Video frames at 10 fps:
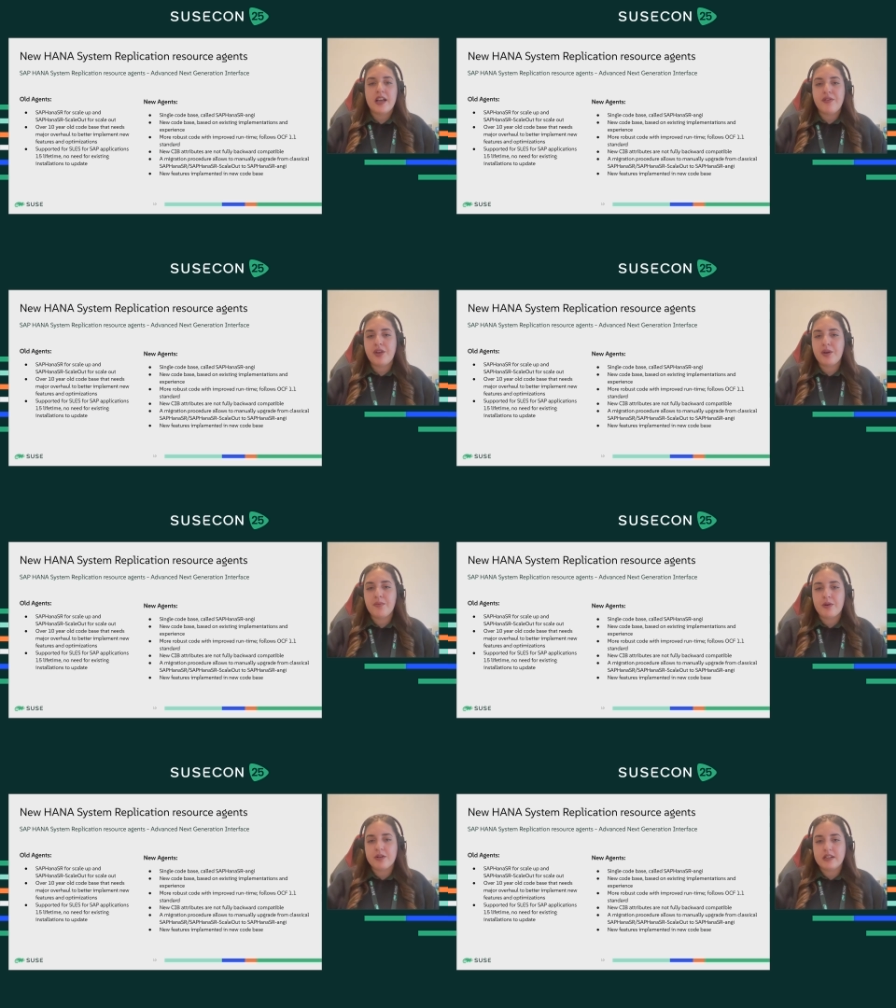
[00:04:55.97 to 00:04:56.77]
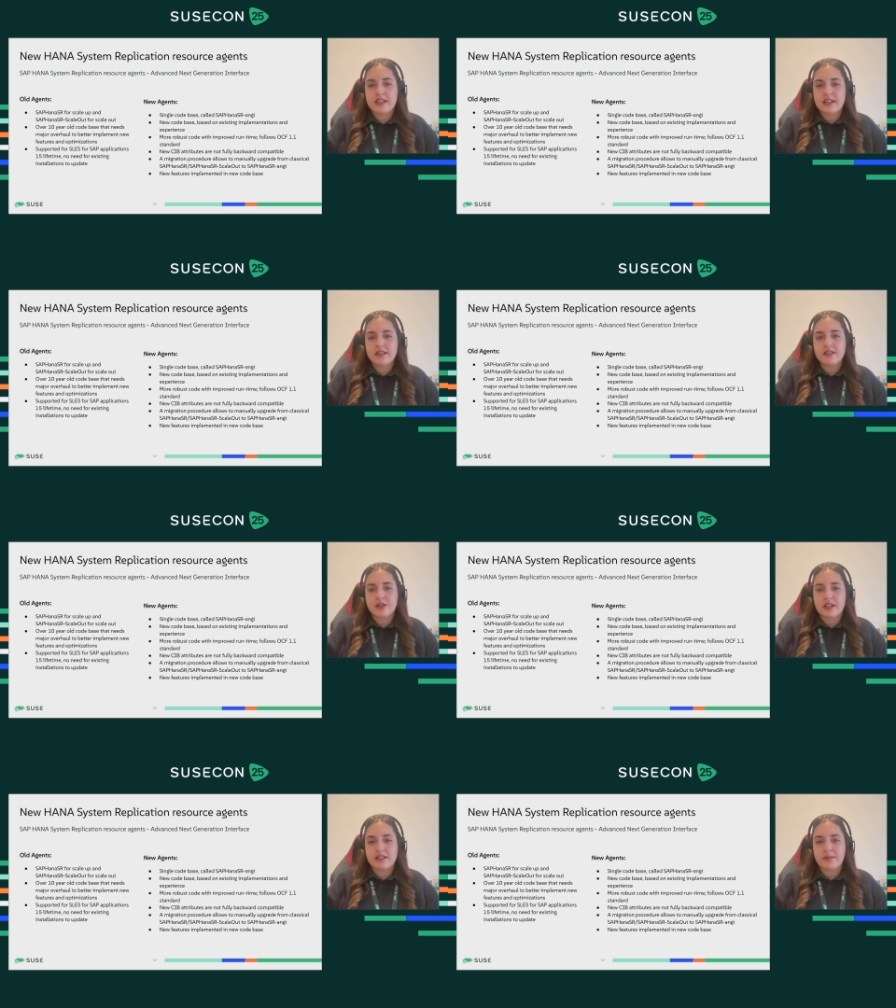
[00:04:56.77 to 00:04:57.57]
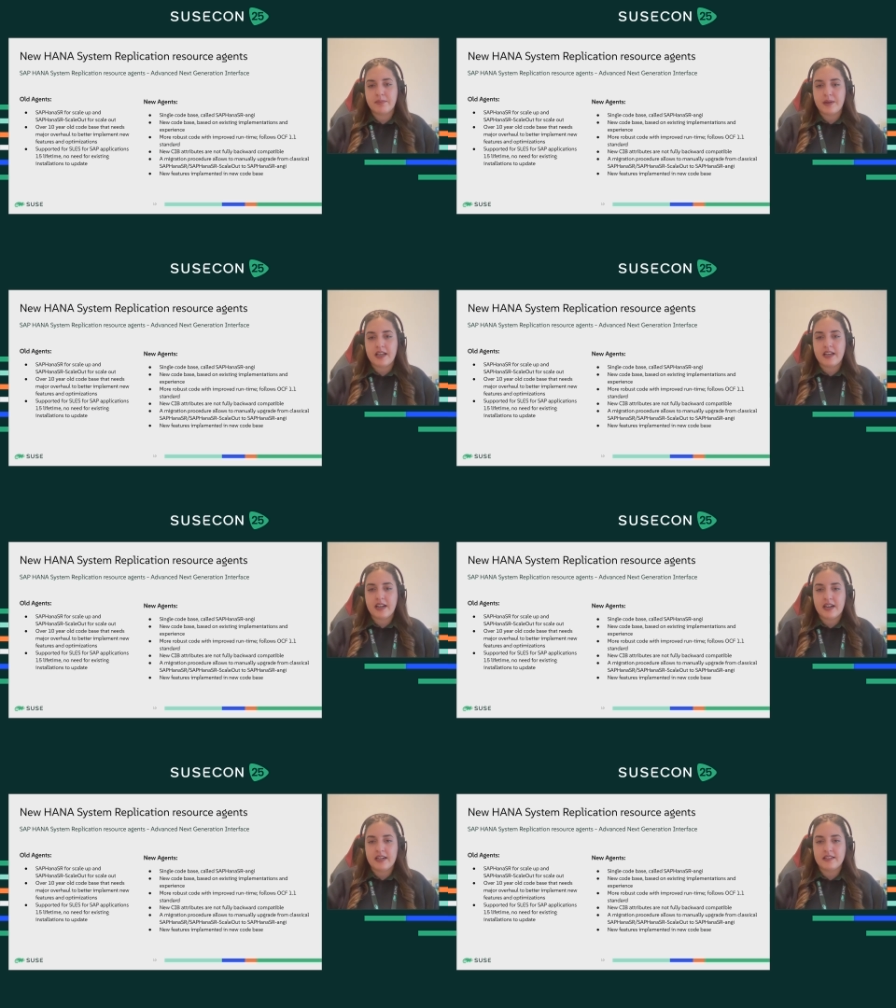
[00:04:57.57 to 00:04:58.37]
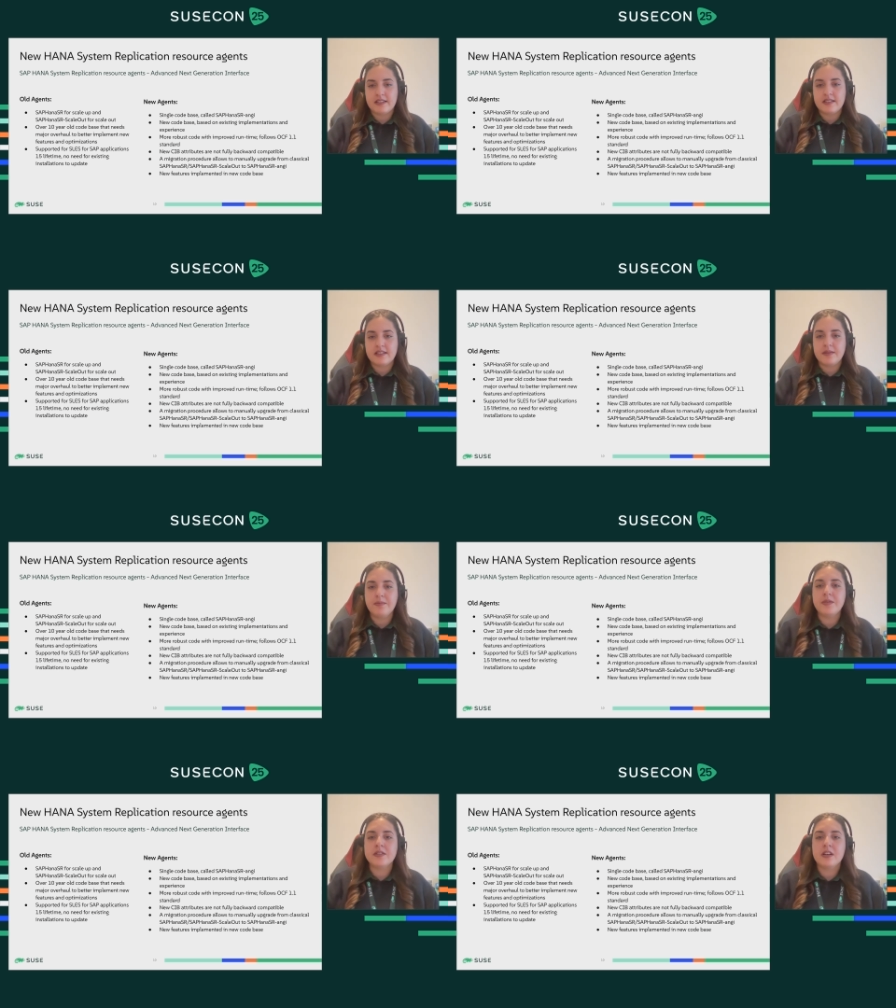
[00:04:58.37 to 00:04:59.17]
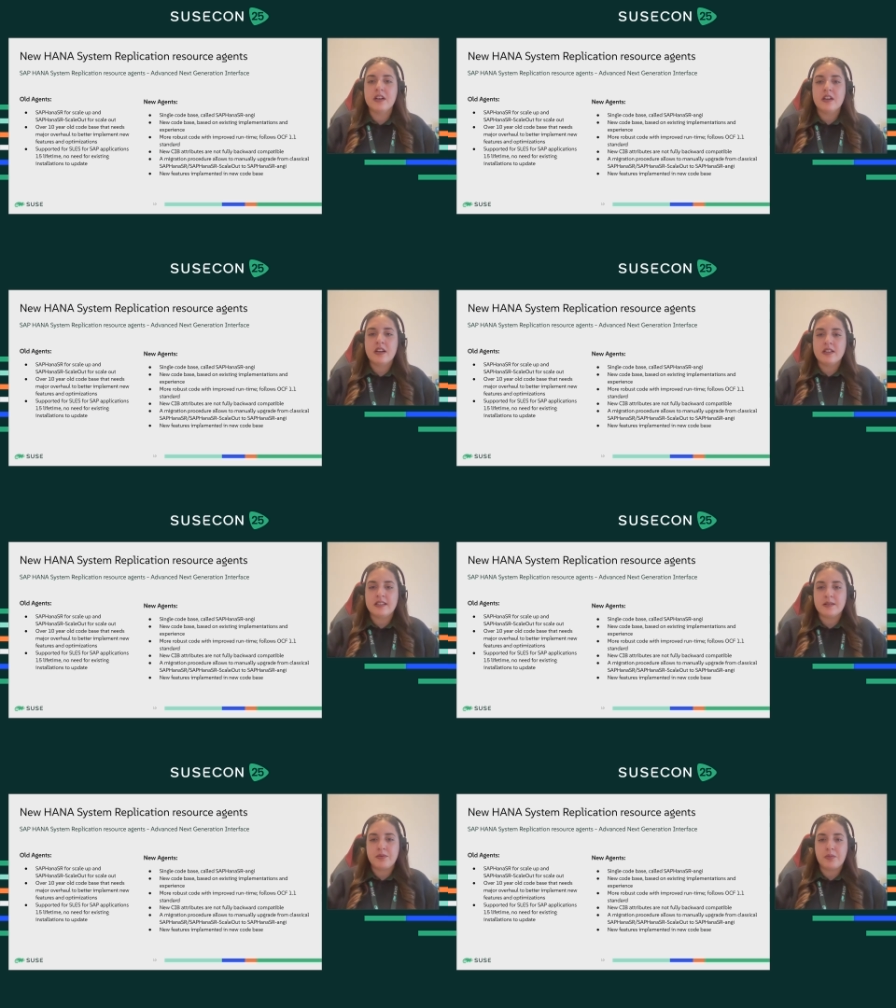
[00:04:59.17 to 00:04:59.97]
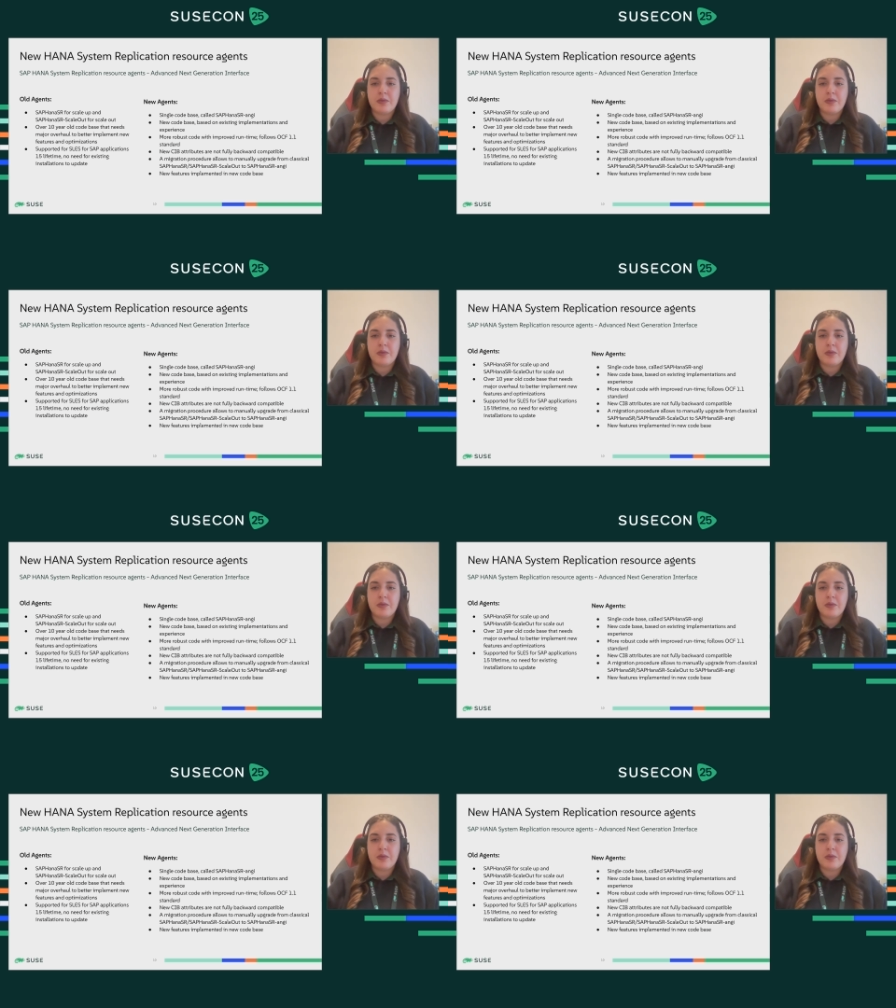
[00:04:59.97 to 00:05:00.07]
A few more details on SAP HANA systems. System